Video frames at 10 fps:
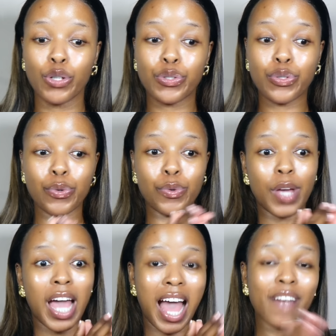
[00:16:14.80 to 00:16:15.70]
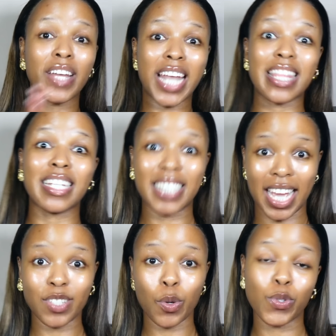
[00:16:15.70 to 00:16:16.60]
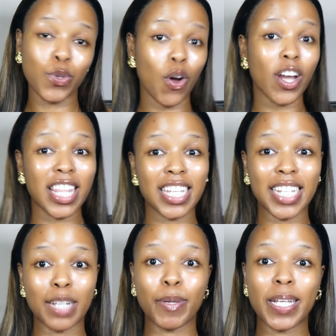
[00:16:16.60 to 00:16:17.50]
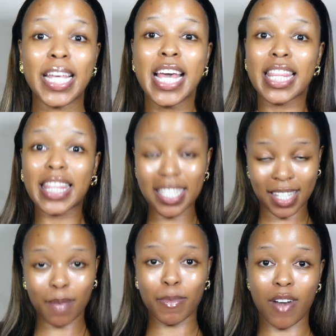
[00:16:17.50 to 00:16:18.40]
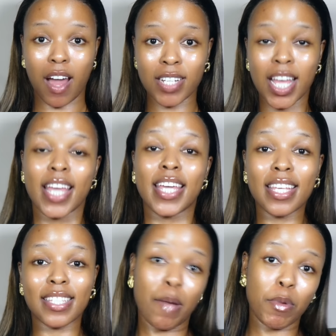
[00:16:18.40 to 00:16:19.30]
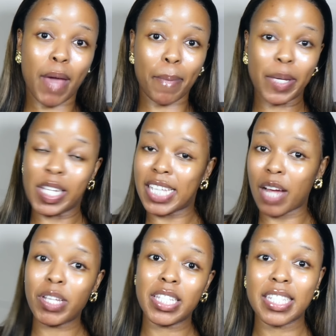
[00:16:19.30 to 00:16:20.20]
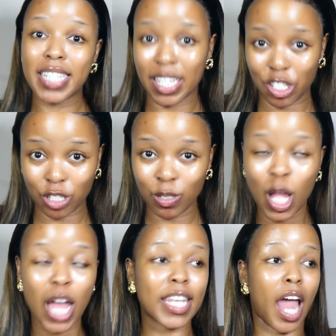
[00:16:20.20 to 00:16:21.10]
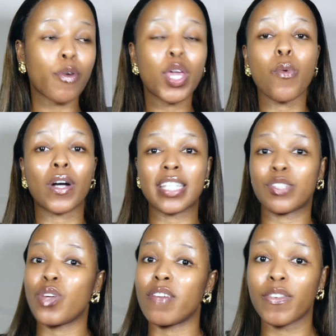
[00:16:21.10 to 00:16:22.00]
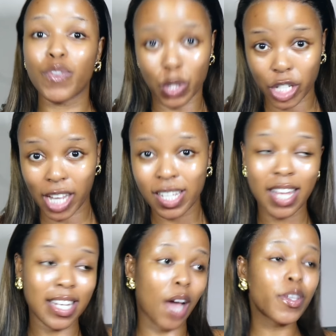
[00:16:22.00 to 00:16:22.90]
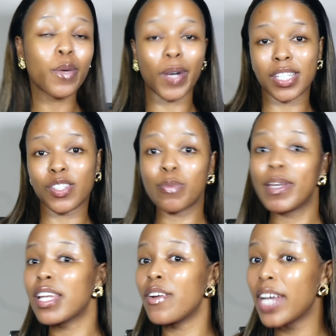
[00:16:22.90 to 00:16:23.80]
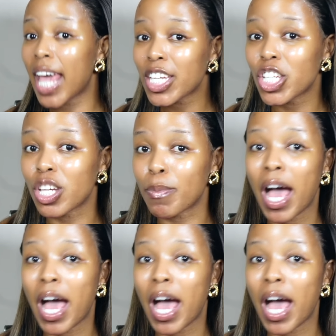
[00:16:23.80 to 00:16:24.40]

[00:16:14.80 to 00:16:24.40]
to have another date or to go another date, because this time around he's coming back because now he's intentional. Now he wants us to have a future. Now he wants us to be in a relationship.